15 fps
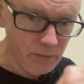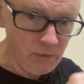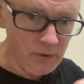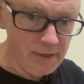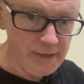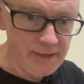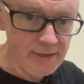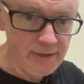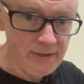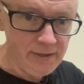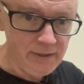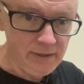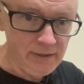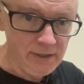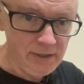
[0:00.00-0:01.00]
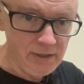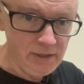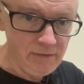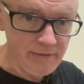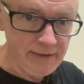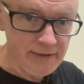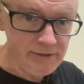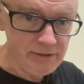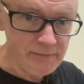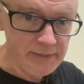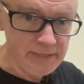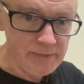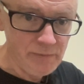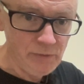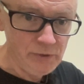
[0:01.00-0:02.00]
wire around to
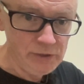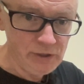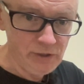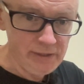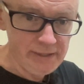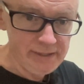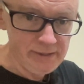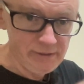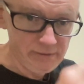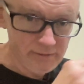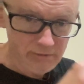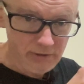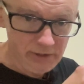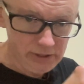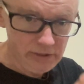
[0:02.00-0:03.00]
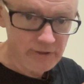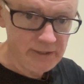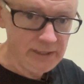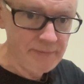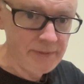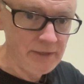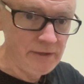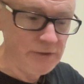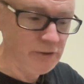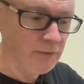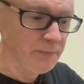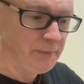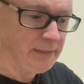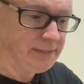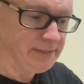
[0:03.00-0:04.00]
make it more solid, the crocodile clip goes
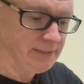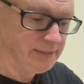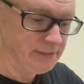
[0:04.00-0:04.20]
on better.